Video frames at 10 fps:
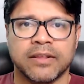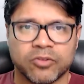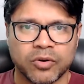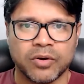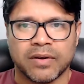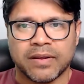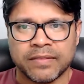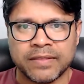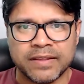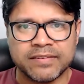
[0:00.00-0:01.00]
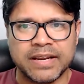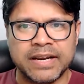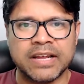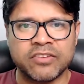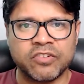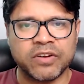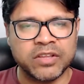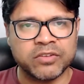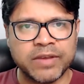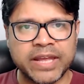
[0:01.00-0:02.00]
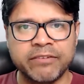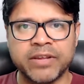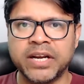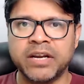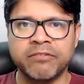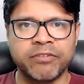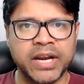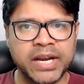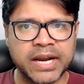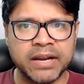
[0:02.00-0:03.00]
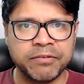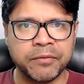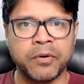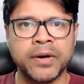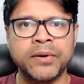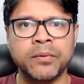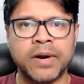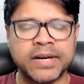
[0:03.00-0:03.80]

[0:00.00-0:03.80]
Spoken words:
So this industry is very, very different. And if you want to